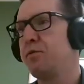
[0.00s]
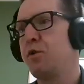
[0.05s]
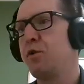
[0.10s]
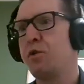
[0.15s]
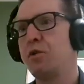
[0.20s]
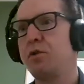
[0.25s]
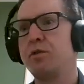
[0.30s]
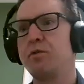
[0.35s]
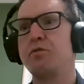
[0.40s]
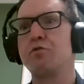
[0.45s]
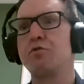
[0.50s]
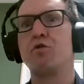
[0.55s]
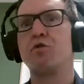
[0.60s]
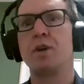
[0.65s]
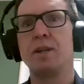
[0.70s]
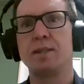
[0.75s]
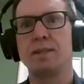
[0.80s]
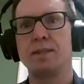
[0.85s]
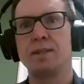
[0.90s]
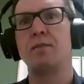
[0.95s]
for the
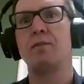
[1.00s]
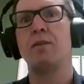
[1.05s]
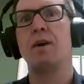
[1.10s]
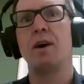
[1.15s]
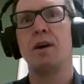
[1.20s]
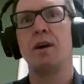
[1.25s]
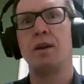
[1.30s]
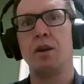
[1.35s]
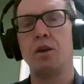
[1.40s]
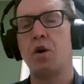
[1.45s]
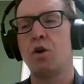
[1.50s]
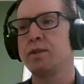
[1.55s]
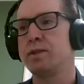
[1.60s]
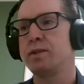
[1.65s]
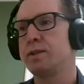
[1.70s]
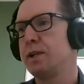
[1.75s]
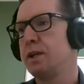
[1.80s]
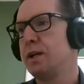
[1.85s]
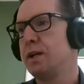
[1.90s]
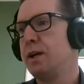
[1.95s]
friends I lost.